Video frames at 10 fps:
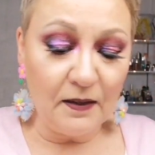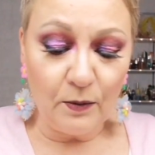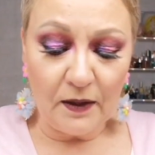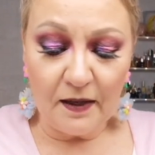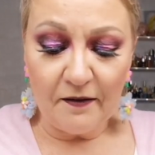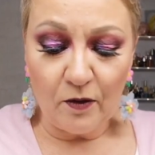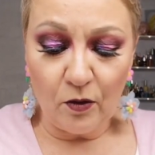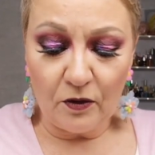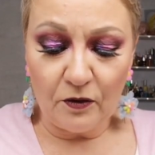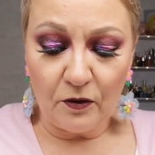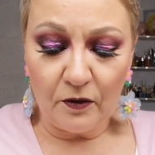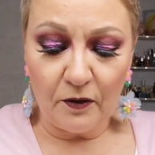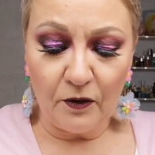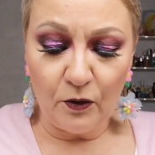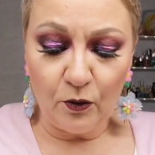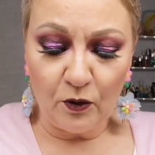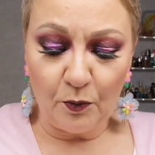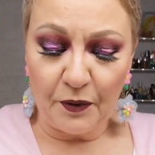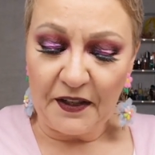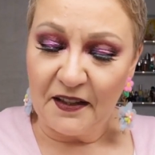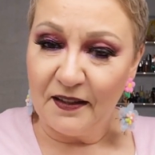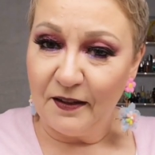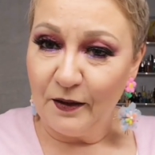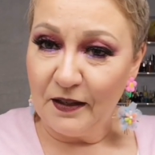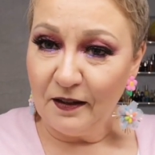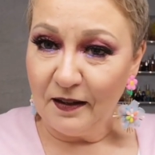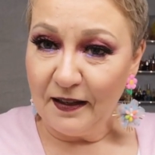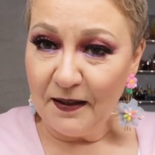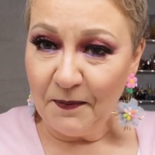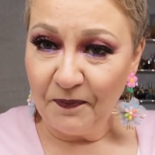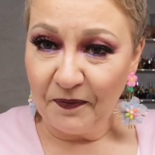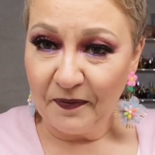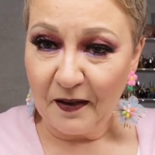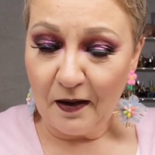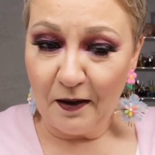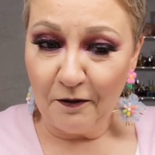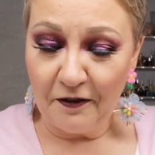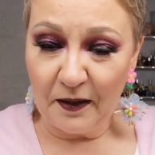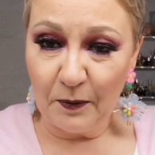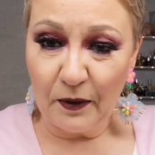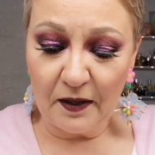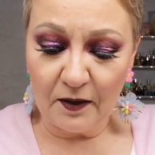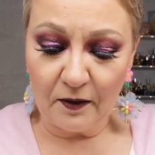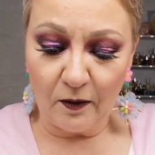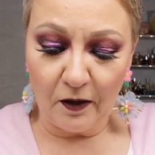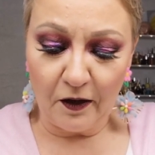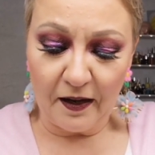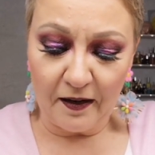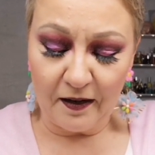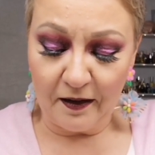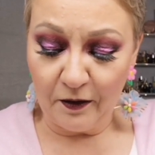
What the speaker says: This one I've also used pretty recently. I filmed with this again.